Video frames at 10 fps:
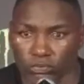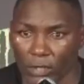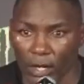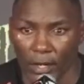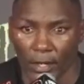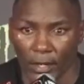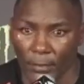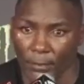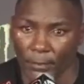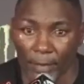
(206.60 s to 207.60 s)
I
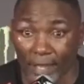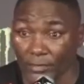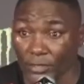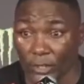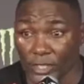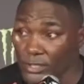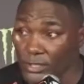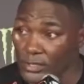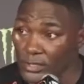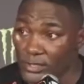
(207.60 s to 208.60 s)
have no
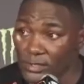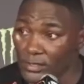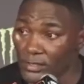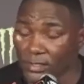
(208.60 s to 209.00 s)
excuses.